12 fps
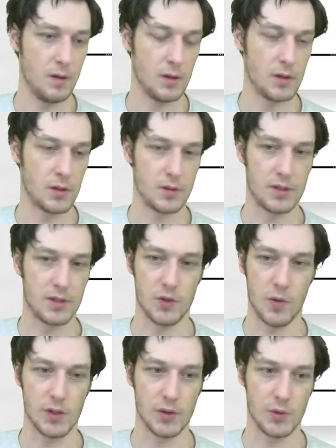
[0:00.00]
There's also
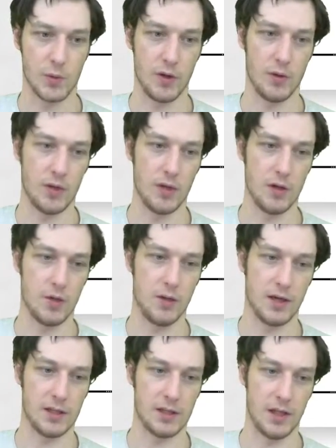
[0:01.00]
situations where you can do
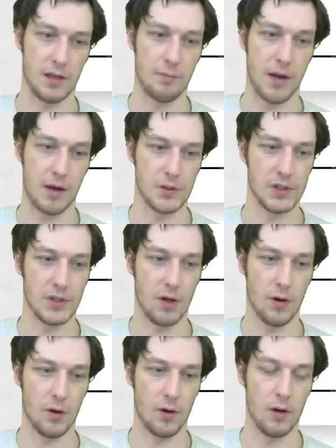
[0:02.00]
things like bounce
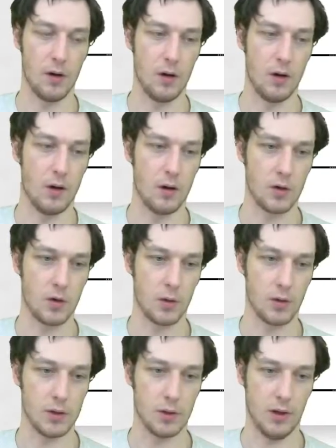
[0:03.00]
your
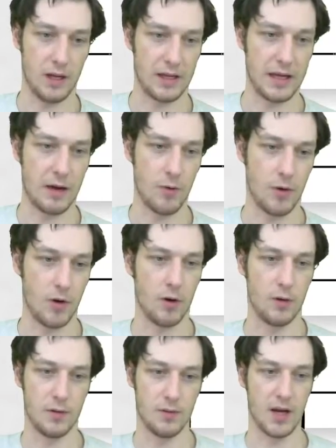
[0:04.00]
Courser, like counter
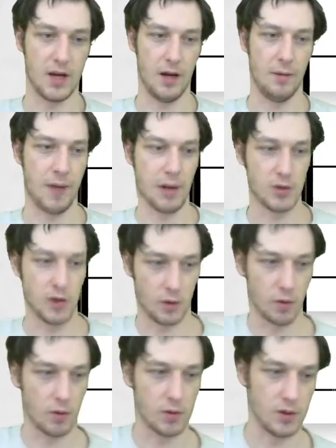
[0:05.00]
your Titan, bounce your
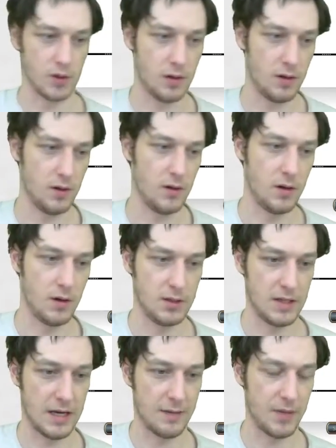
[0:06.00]
Courser,
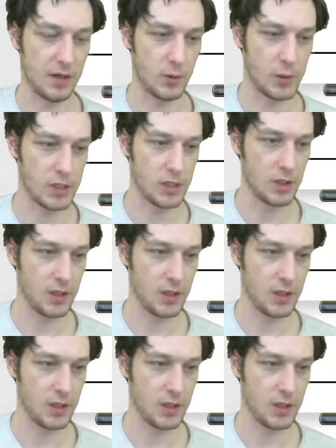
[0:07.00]
untap, Inquisition